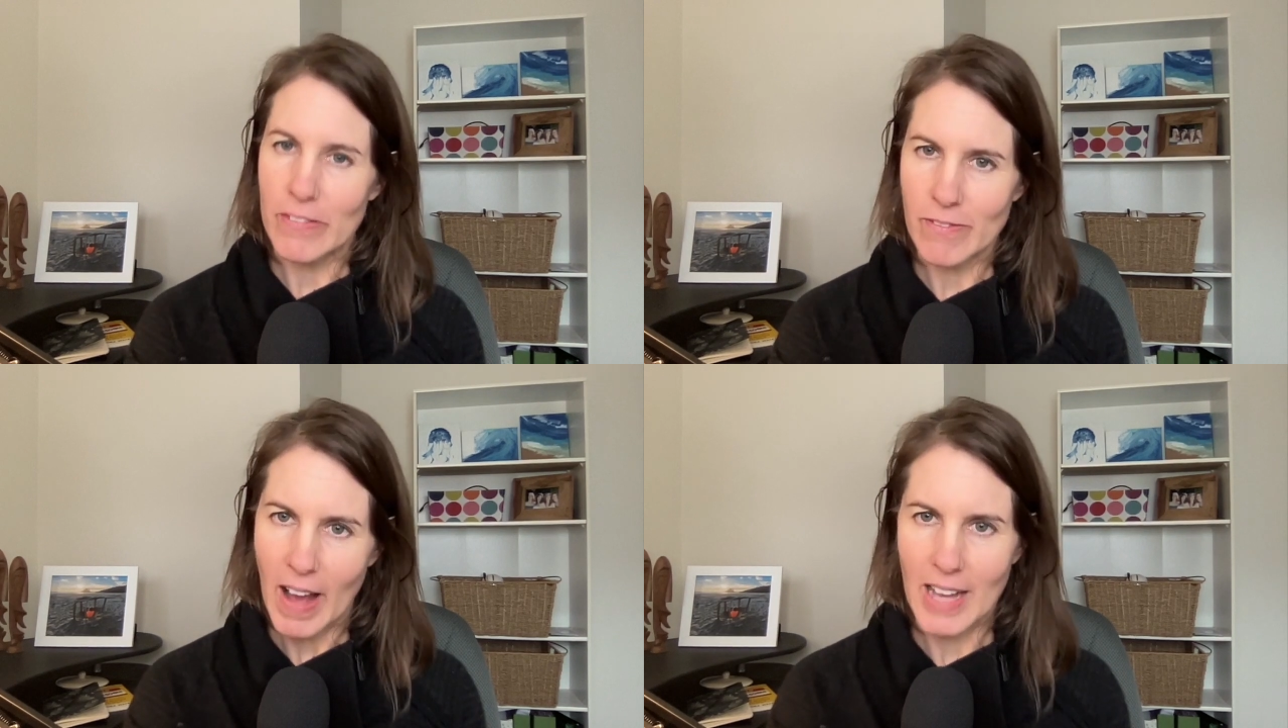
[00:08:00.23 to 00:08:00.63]

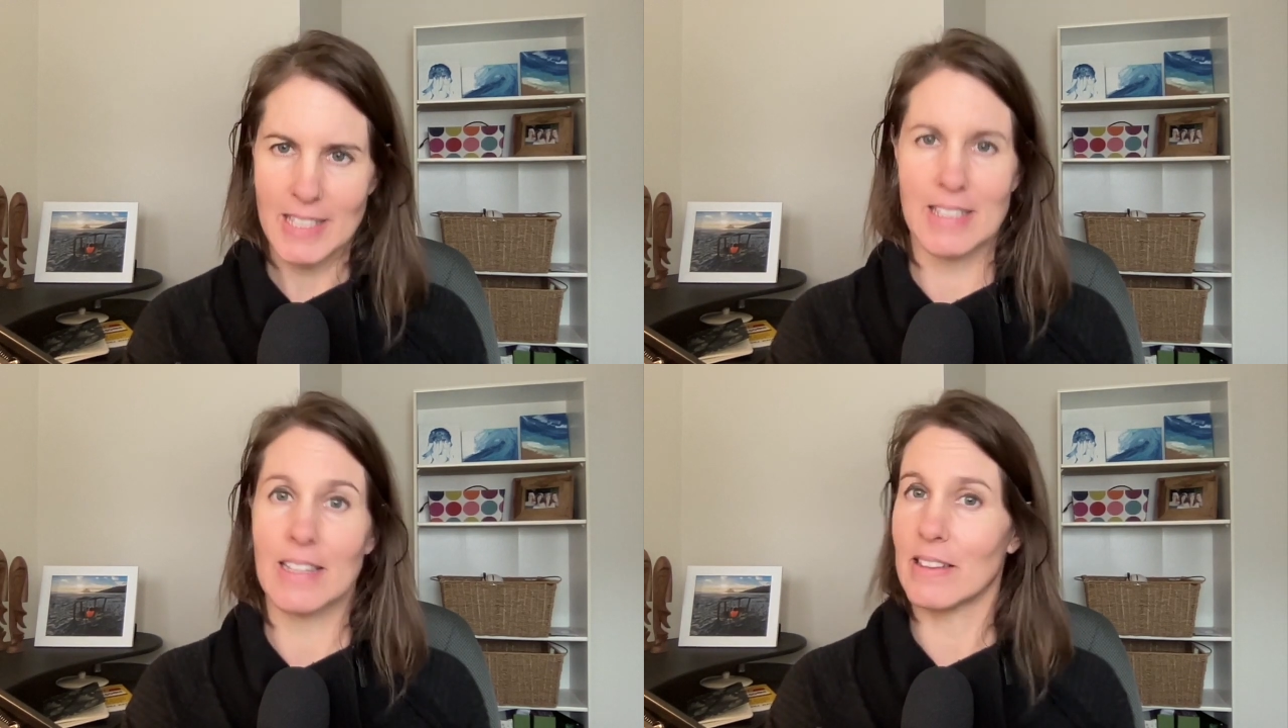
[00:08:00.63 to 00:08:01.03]

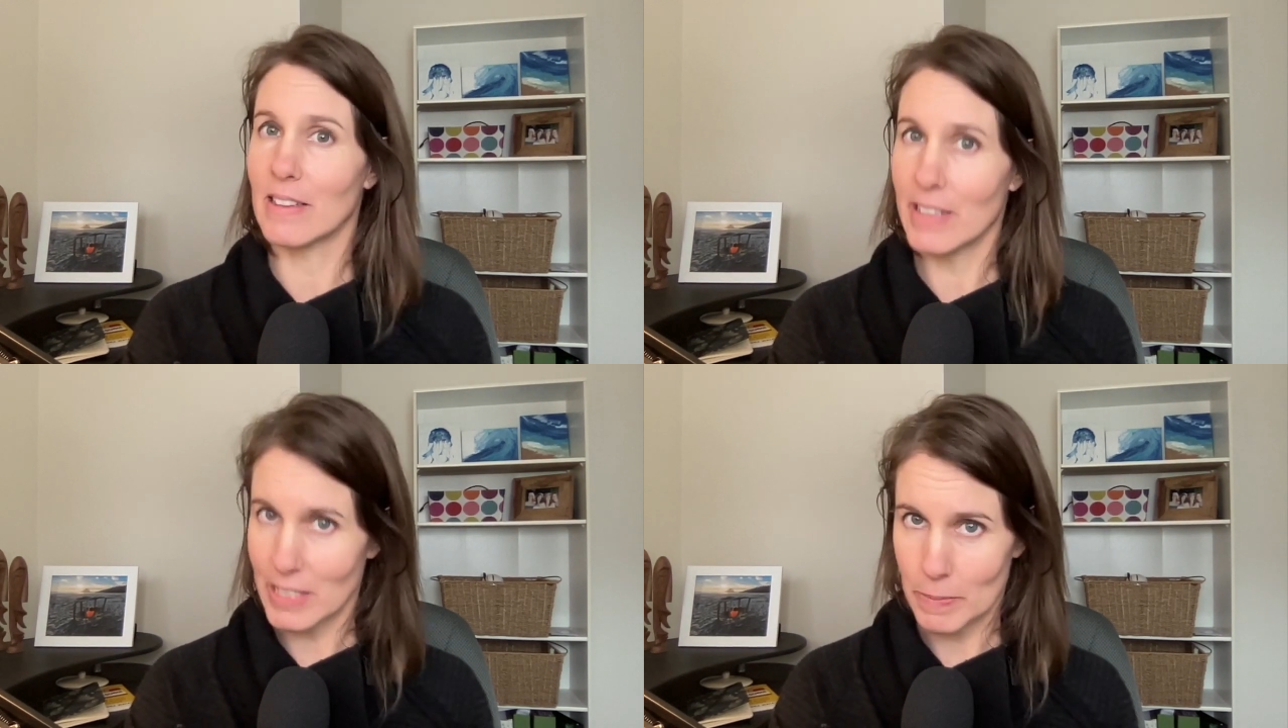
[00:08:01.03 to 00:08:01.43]
fast
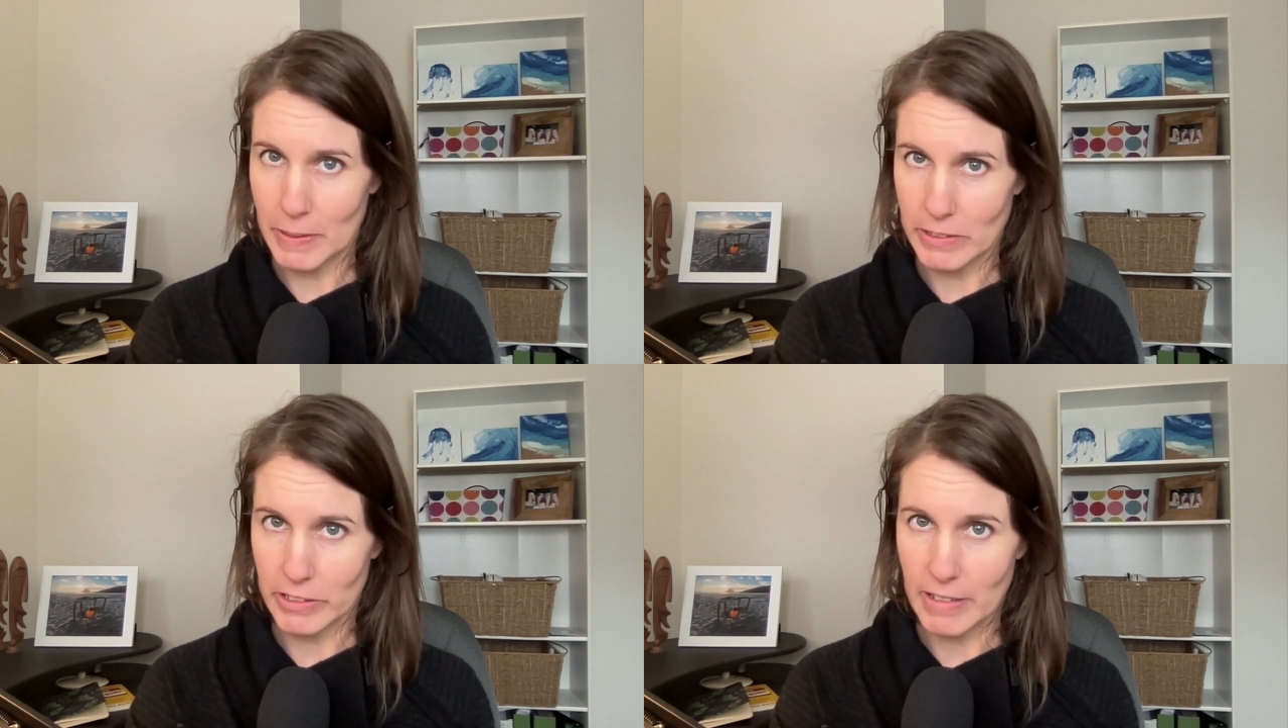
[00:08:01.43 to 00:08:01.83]
list
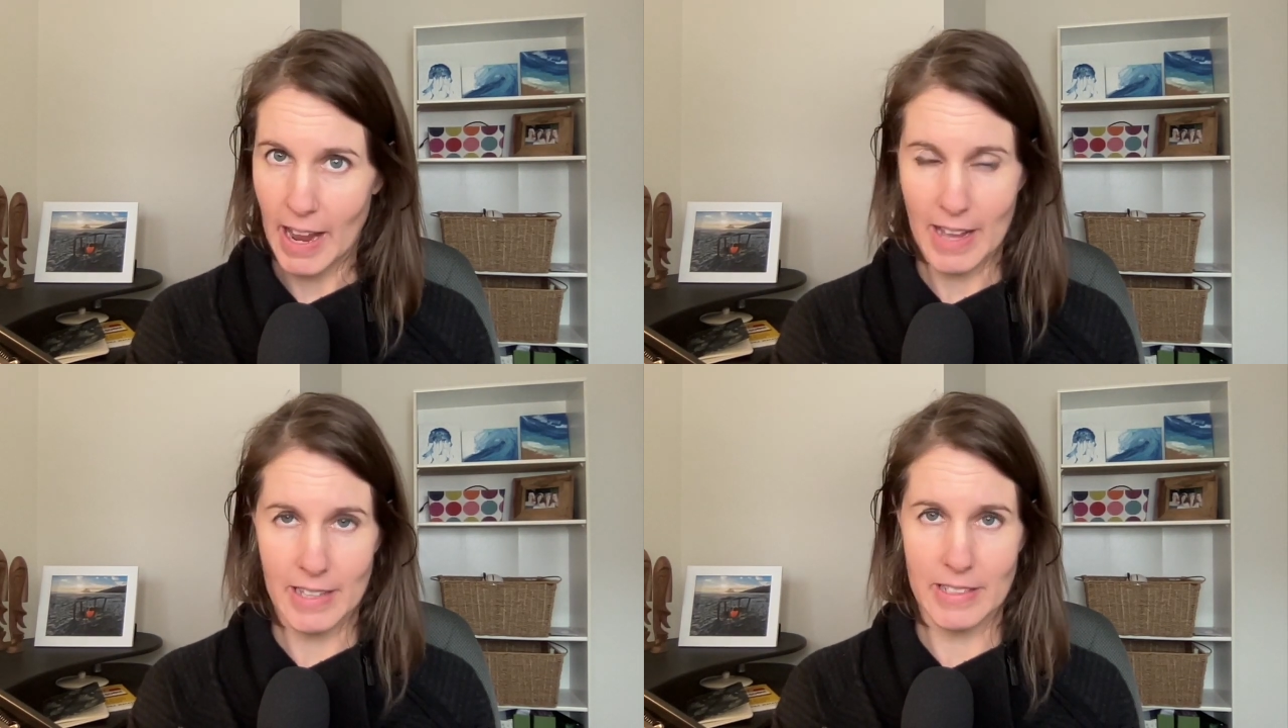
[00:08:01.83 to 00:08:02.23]
builder,
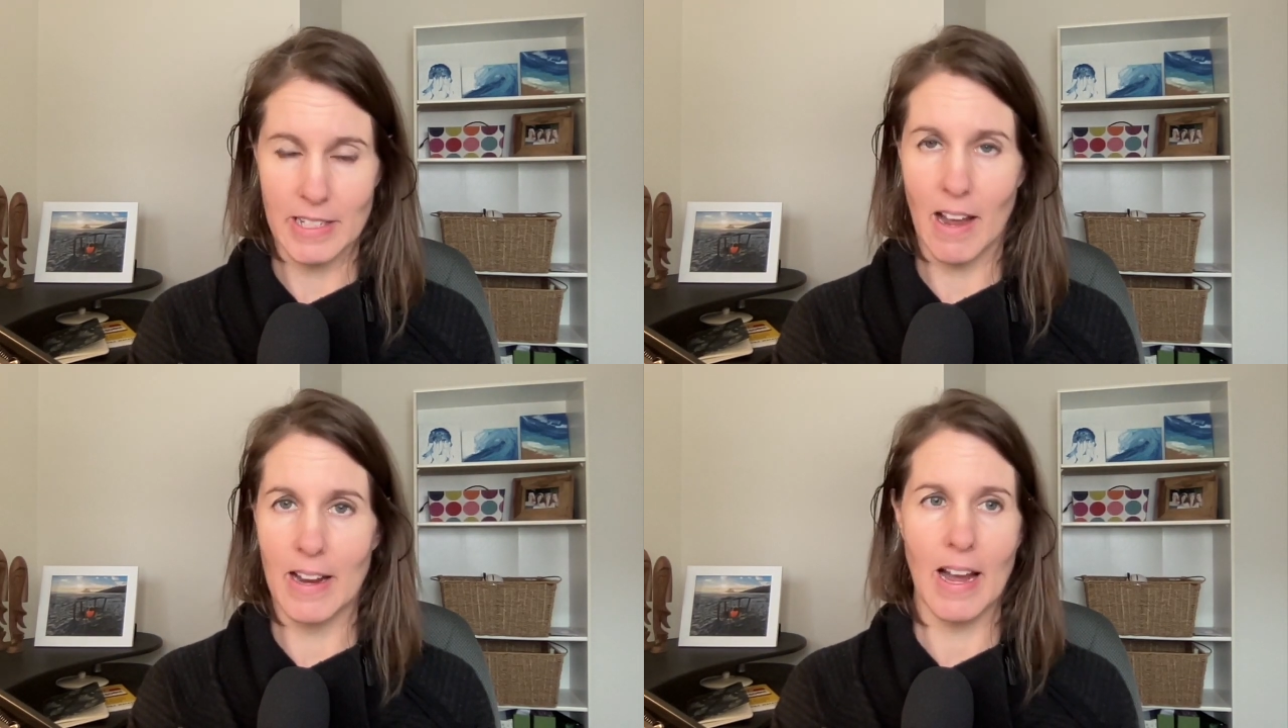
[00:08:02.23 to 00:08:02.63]
and
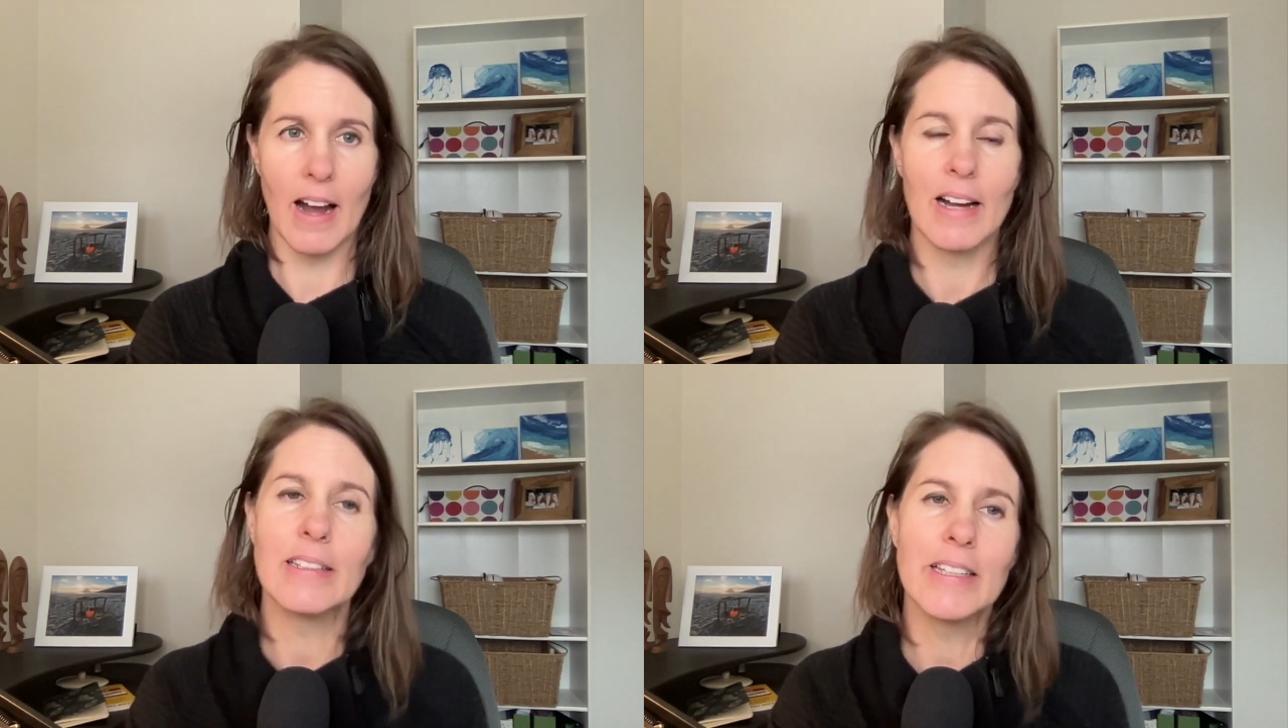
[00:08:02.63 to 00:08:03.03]
I
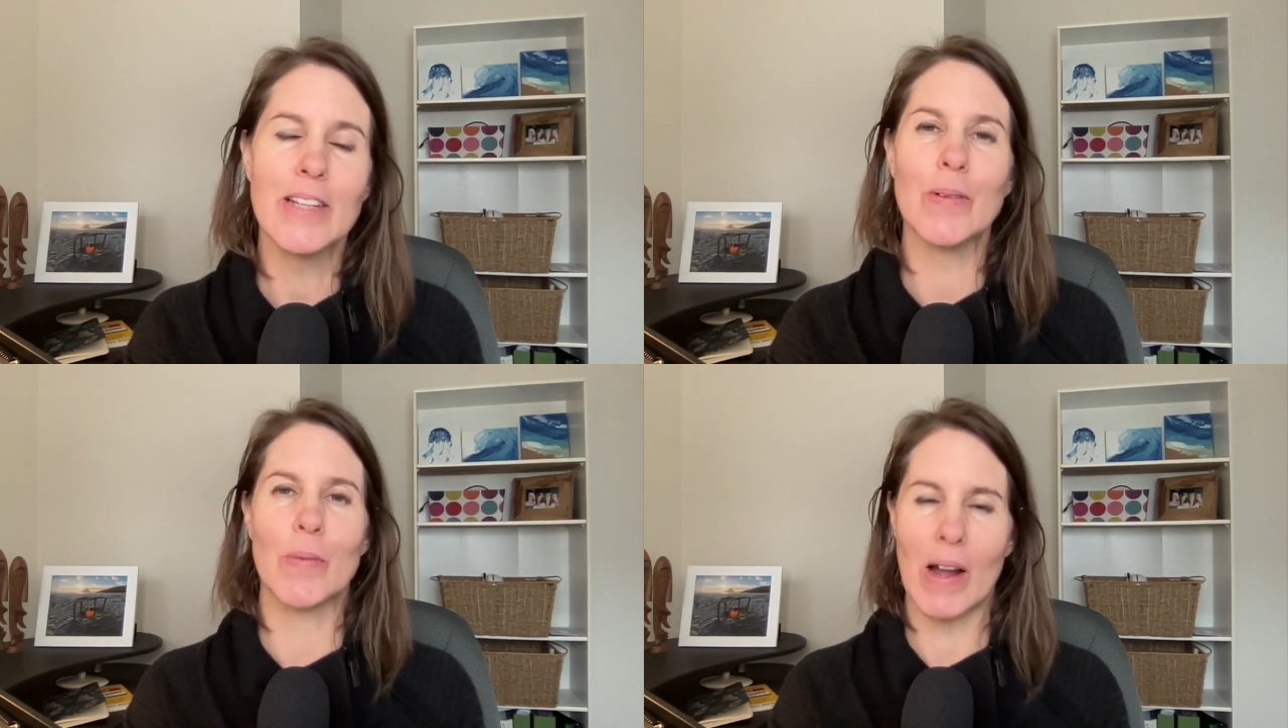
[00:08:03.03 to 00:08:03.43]

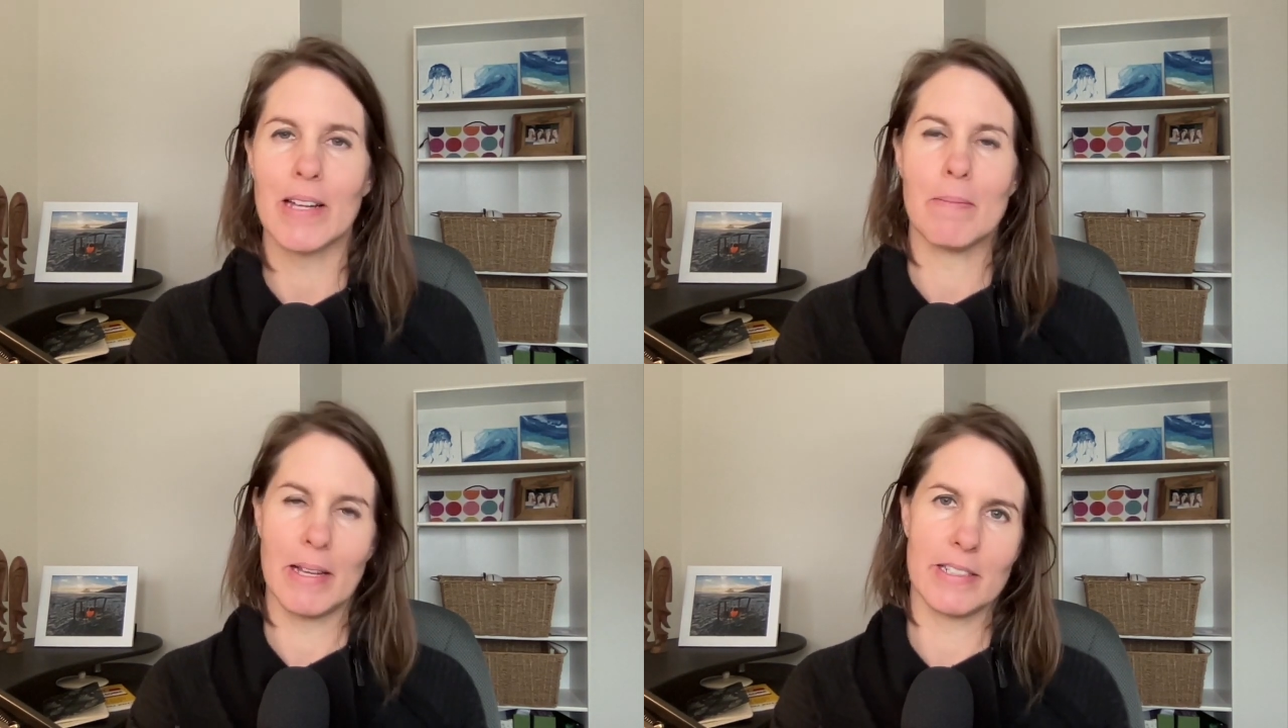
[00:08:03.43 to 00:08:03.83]
highly
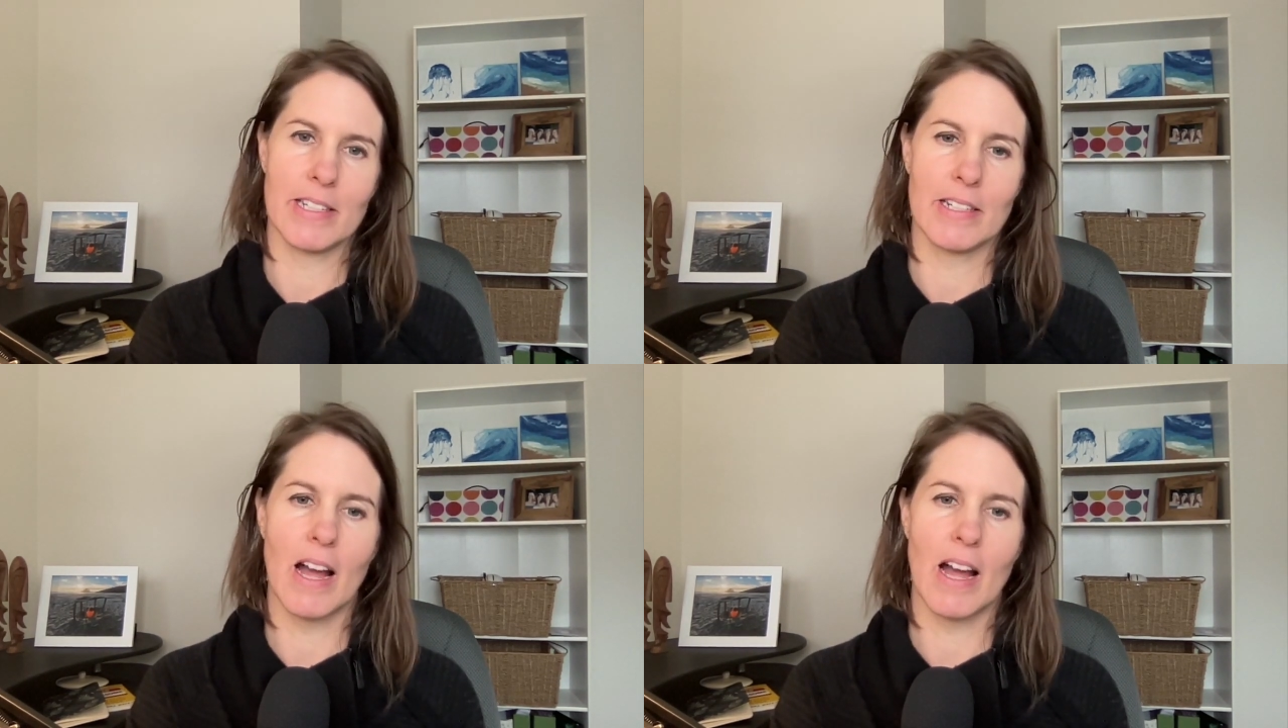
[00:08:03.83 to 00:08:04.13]
recommend it.